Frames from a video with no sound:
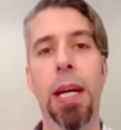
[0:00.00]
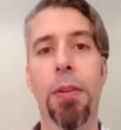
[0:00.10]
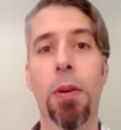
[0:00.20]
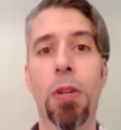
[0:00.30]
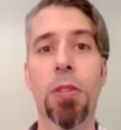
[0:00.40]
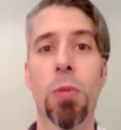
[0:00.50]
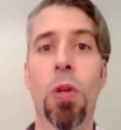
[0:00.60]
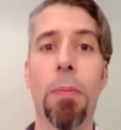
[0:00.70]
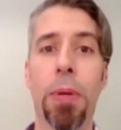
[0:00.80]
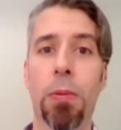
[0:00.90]
And there are some
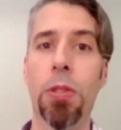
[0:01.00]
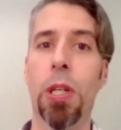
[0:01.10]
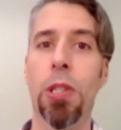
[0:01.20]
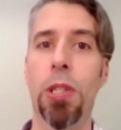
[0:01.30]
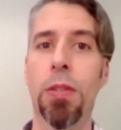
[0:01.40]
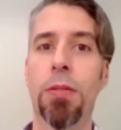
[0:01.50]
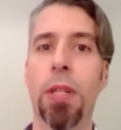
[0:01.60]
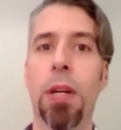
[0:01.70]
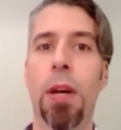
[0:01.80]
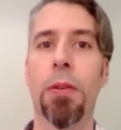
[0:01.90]
cropping restrictions
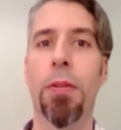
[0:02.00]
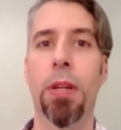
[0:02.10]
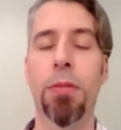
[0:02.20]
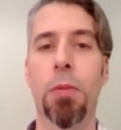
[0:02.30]
and other things